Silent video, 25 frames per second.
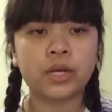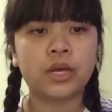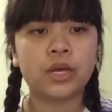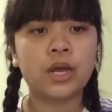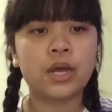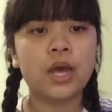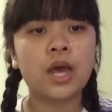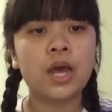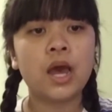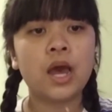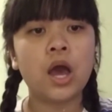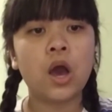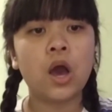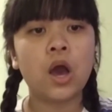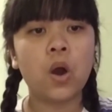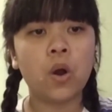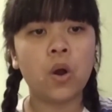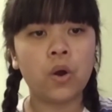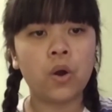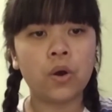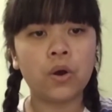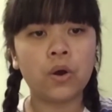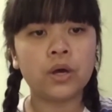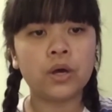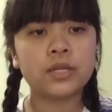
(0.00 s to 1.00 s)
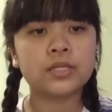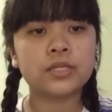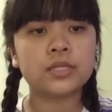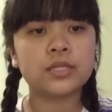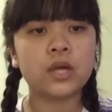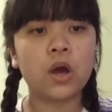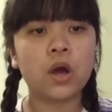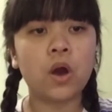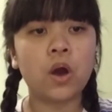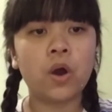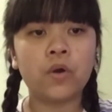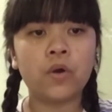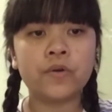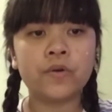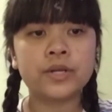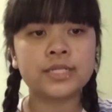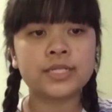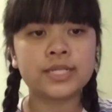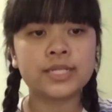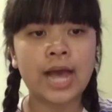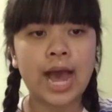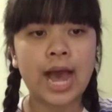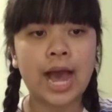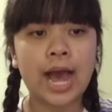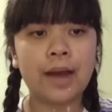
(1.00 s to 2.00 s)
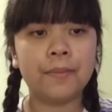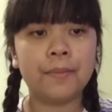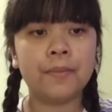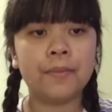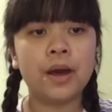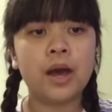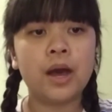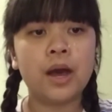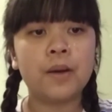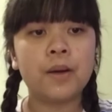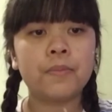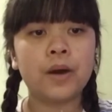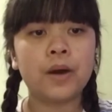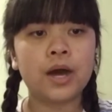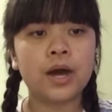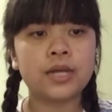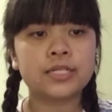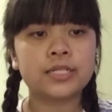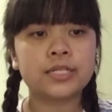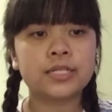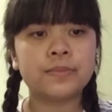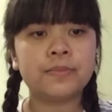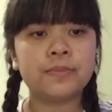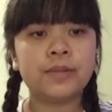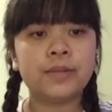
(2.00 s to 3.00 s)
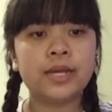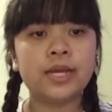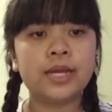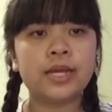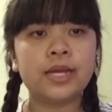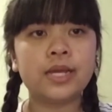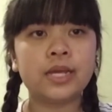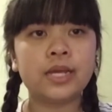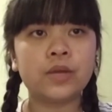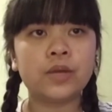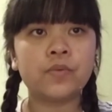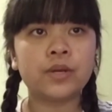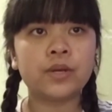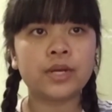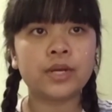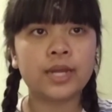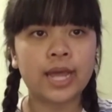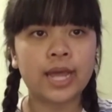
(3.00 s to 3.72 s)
host over time, possibly even death.